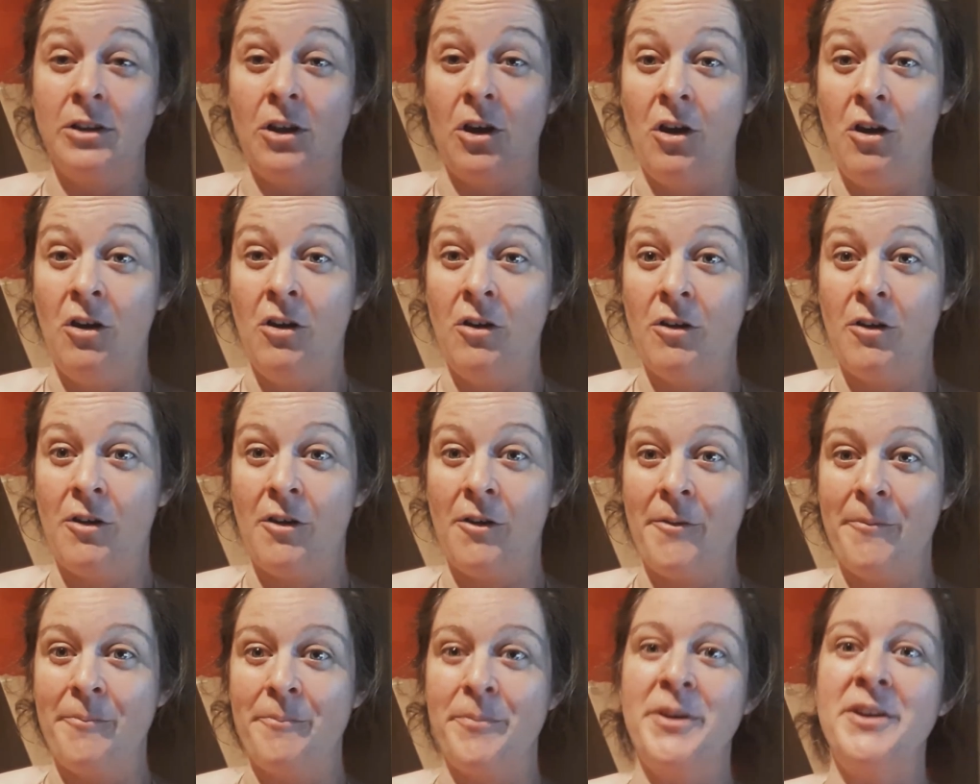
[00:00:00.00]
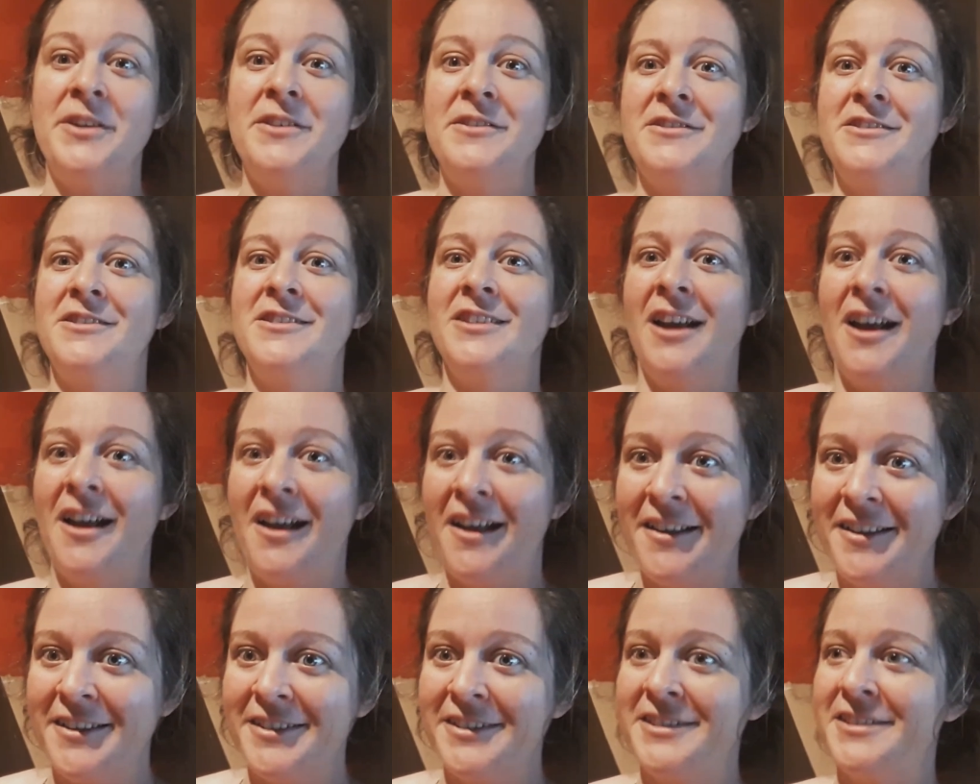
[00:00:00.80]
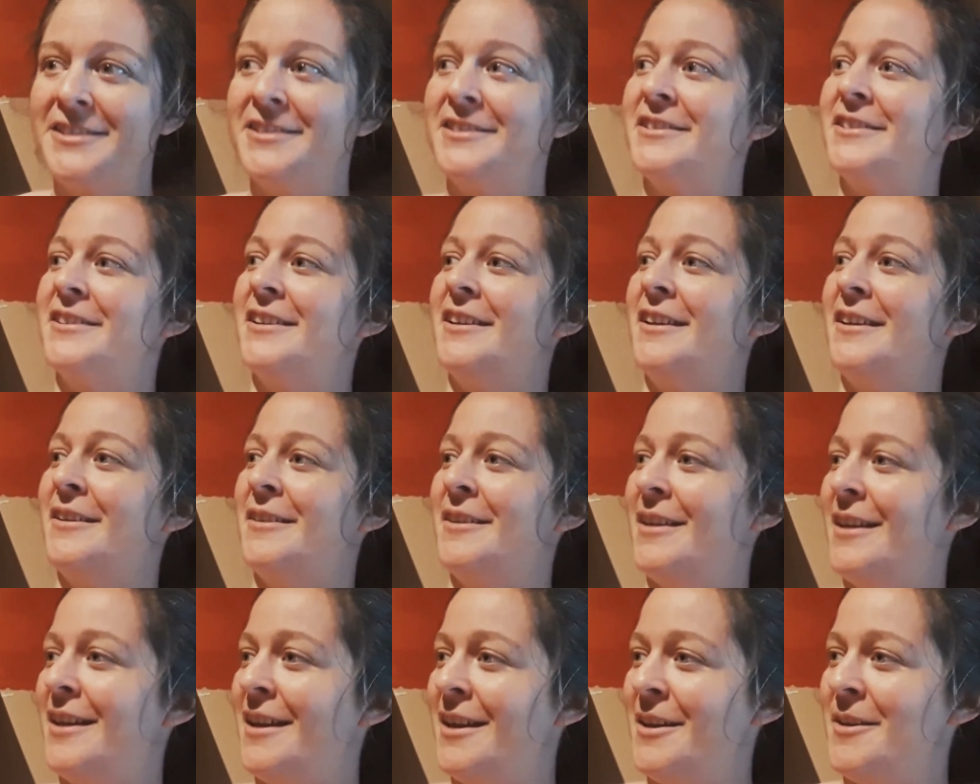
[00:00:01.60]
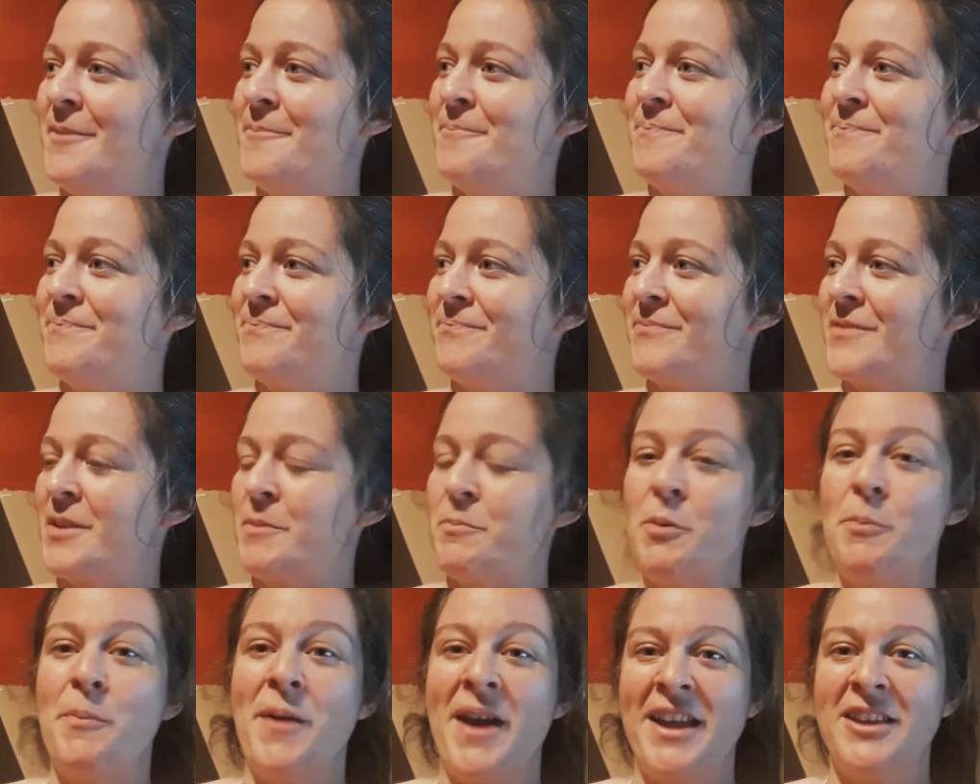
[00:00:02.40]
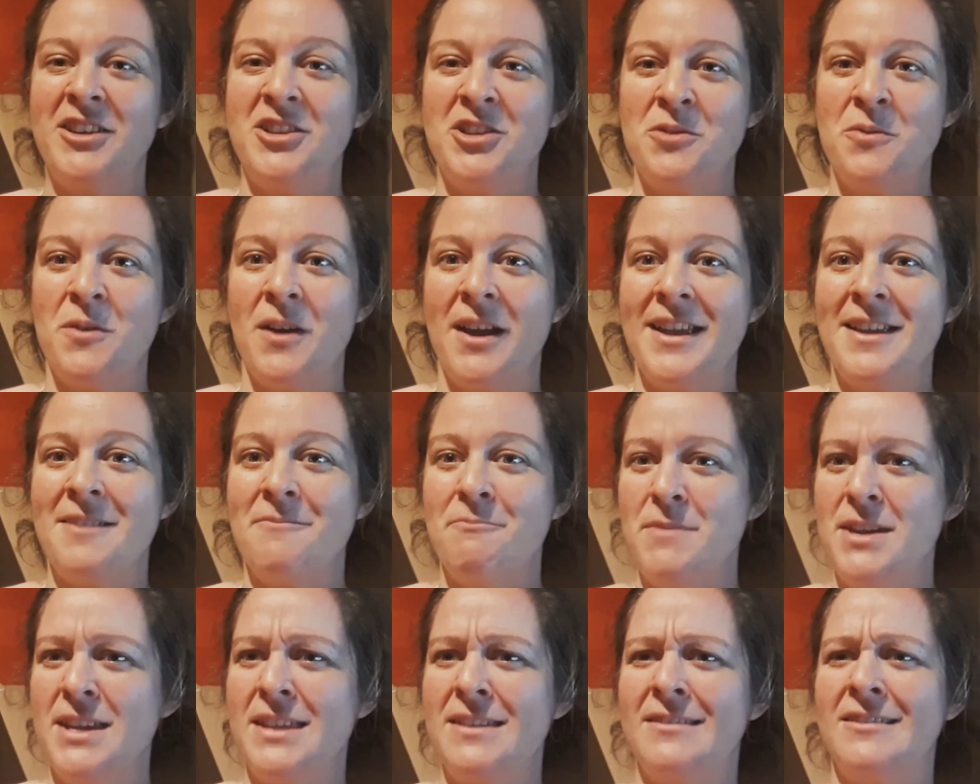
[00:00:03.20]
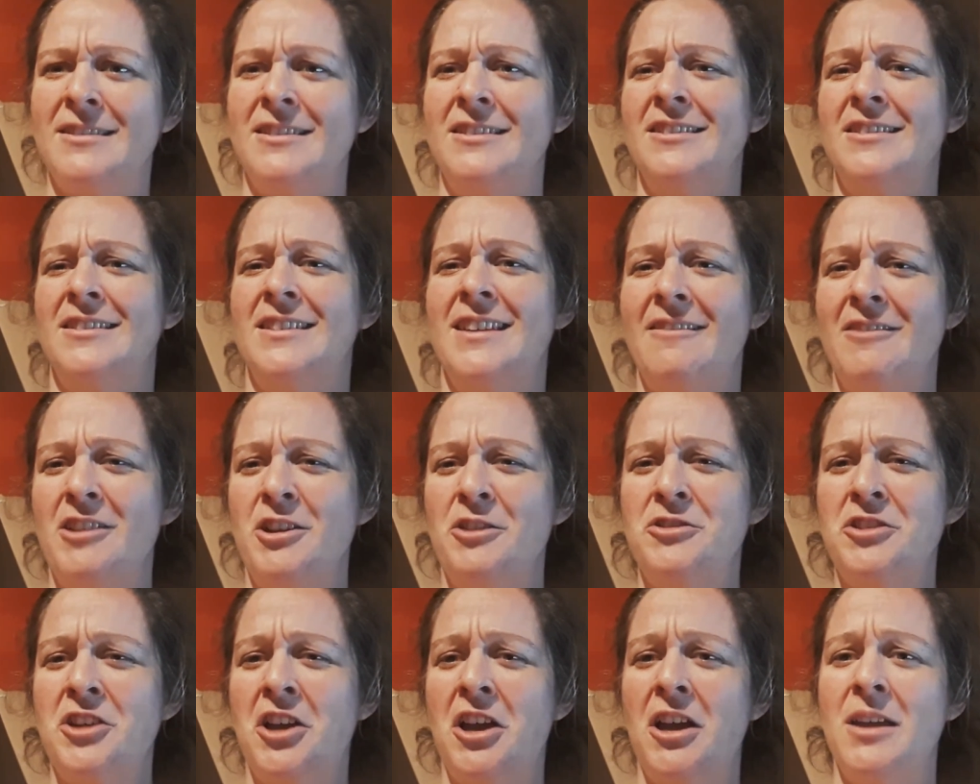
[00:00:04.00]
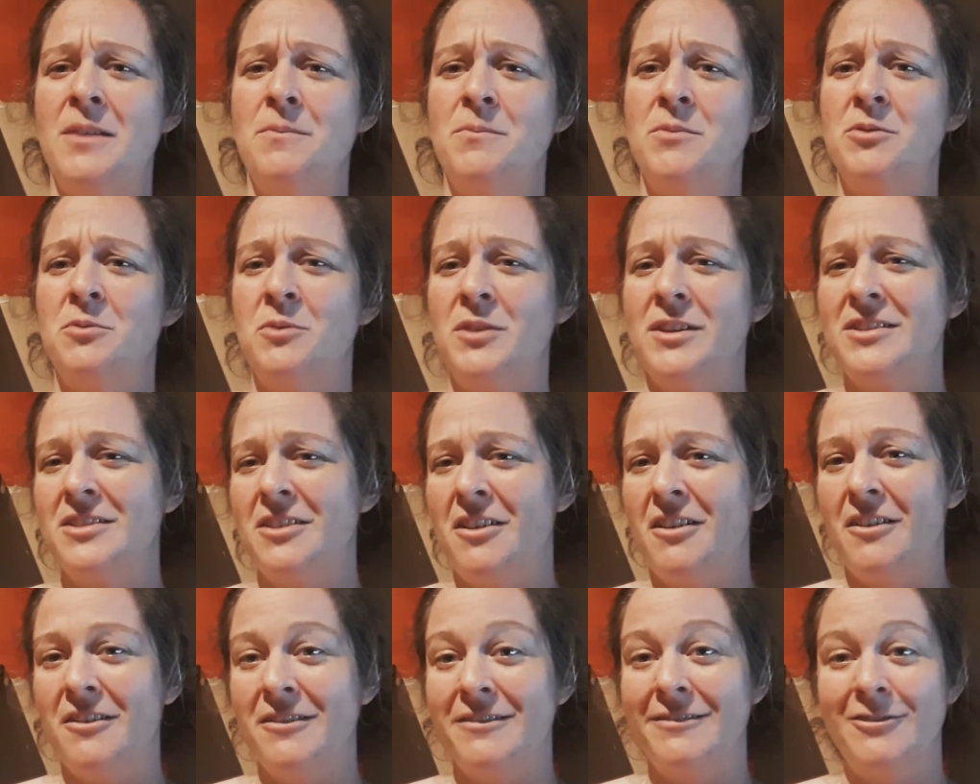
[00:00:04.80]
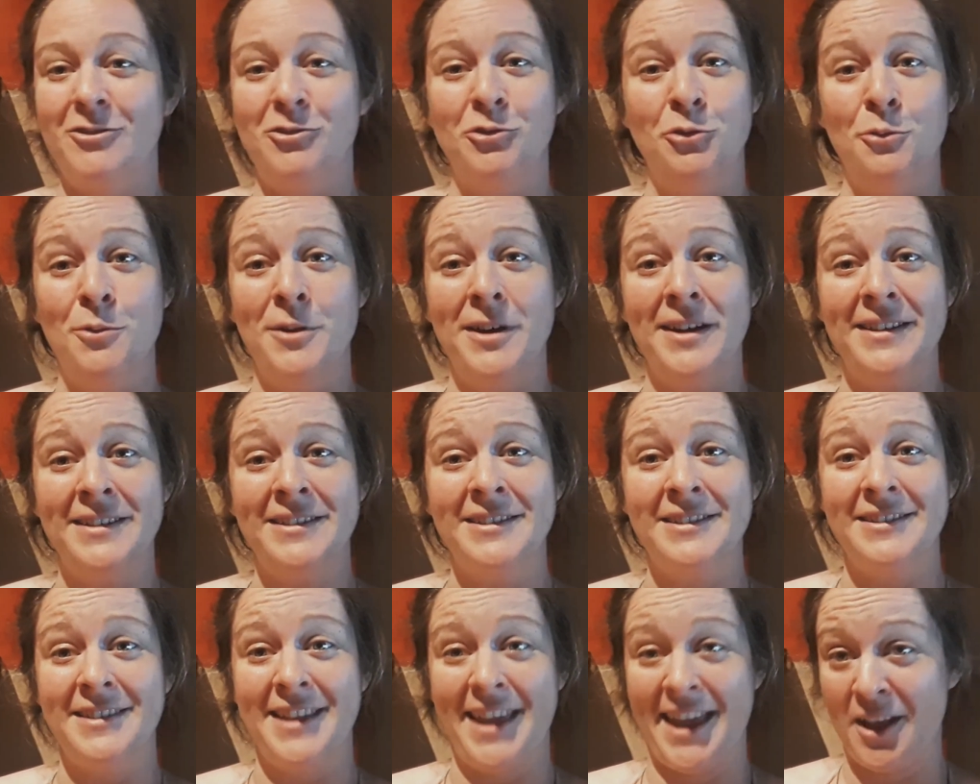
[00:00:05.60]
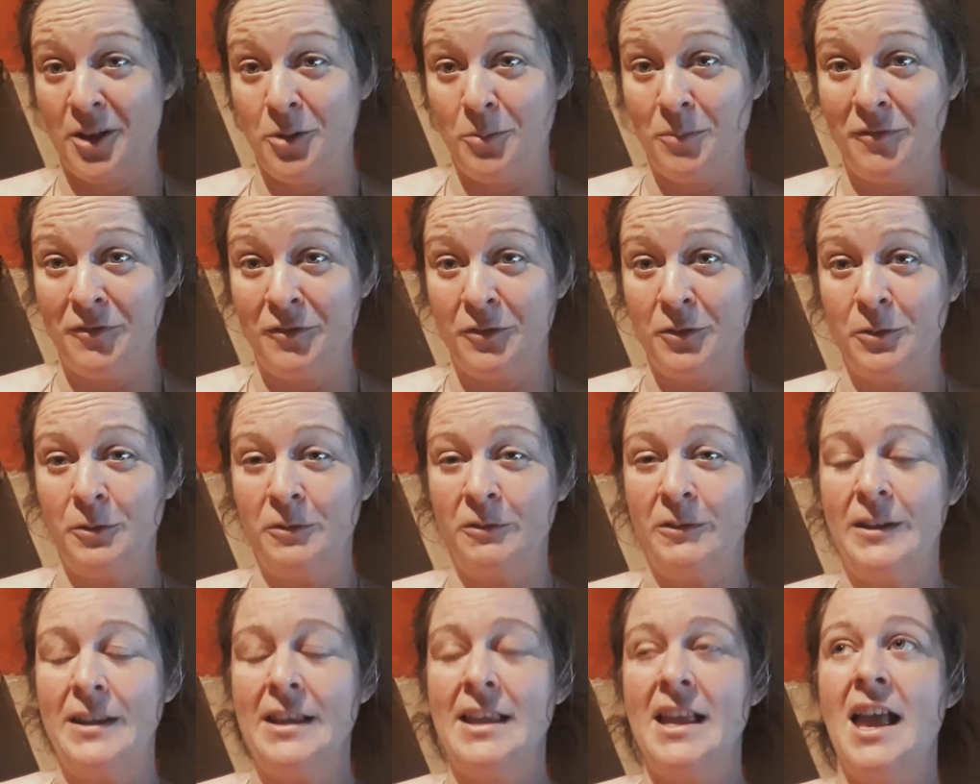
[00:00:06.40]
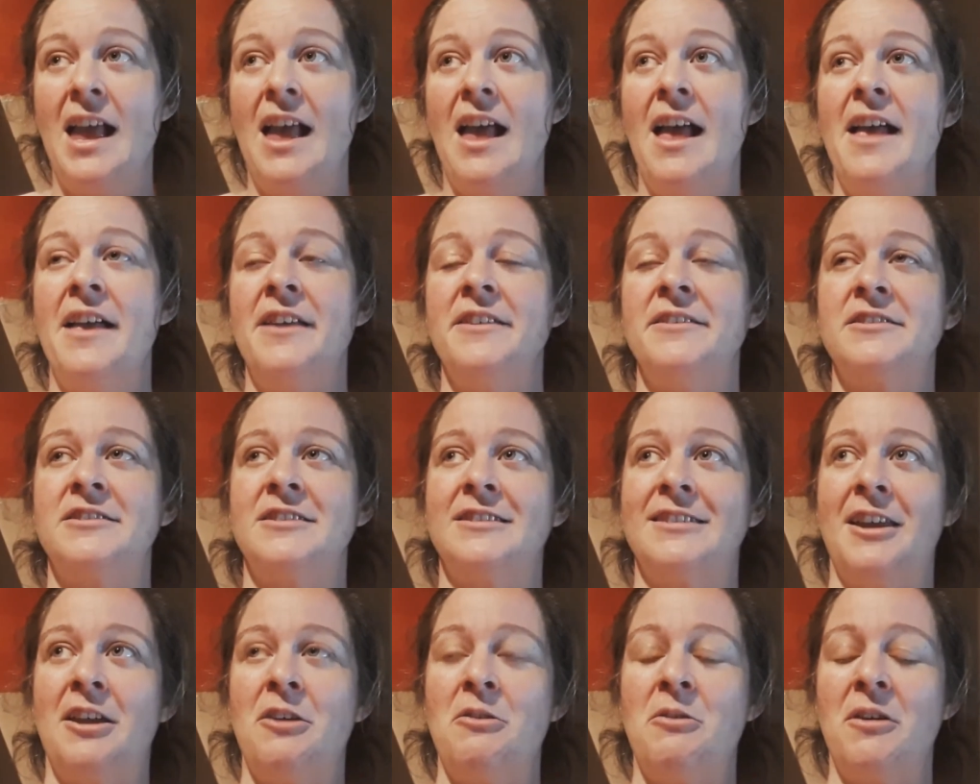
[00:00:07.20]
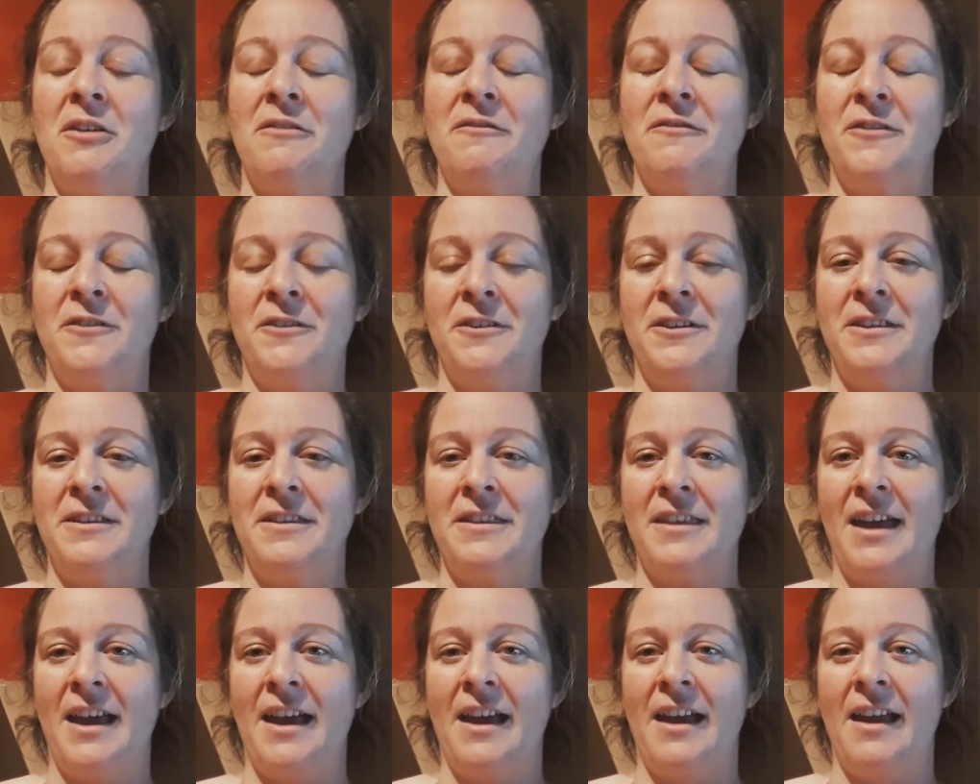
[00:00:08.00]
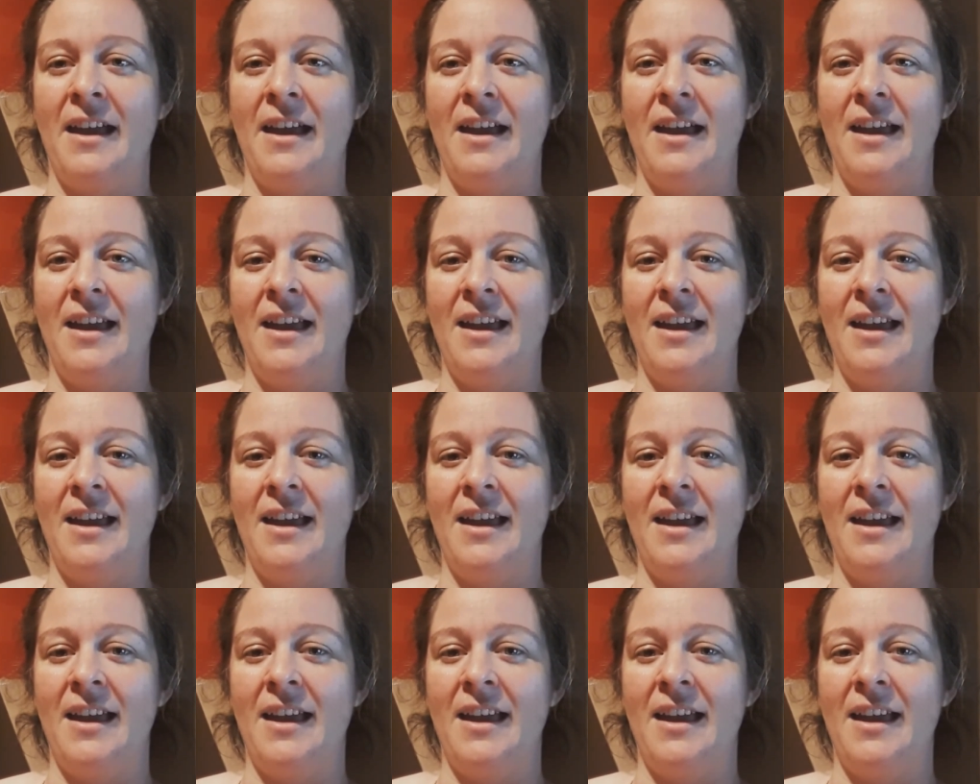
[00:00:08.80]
a lot, but it does perpetuate myths and stereotypes which aren't always helpful. So I find that